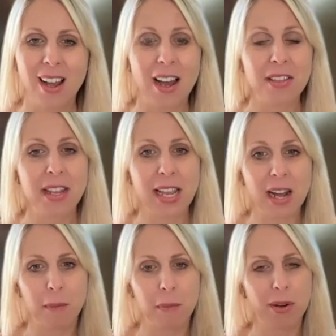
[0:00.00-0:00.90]
I think
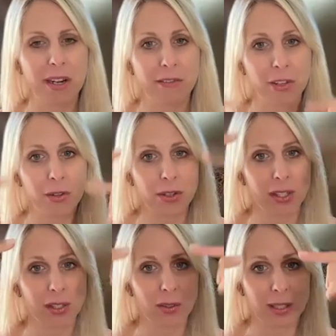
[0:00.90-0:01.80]
our point of view
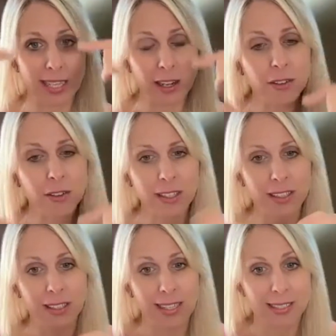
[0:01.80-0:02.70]
can look down on
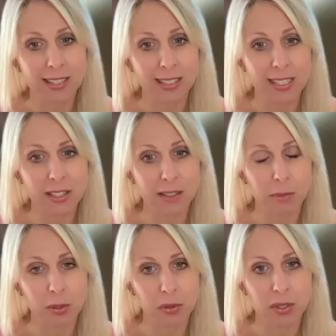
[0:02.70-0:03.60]
it and see them
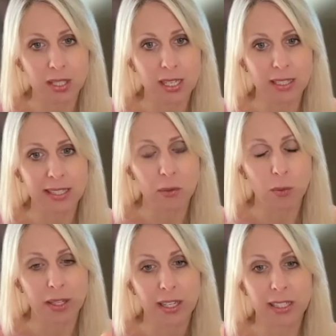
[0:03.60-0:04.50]
both sitting there
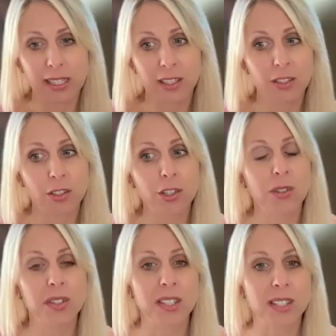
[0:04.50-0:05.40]
without needing to
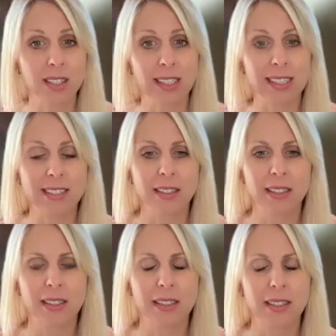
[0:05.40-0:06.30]
choose a side.
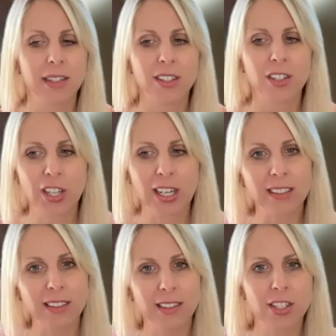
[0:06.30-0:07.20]
The
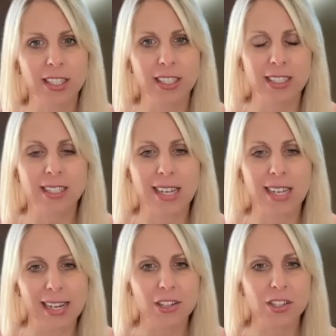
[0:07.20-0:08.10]
challenge is
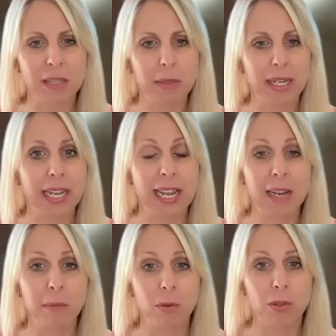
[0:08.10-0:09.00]
actually being
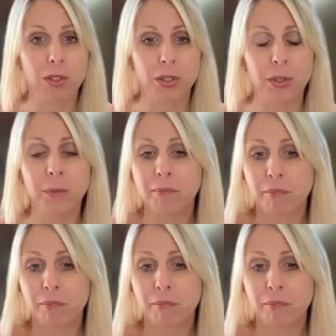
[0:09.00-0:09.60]
able to